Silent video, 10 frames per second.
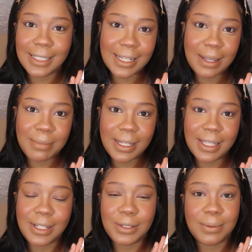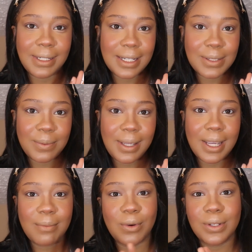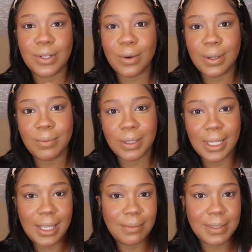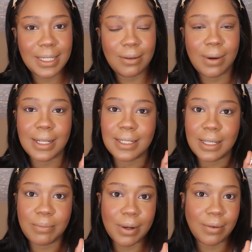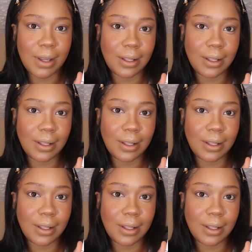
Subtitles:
To line my lid and do a nice wing, I'm going to go in with the MZYZ brown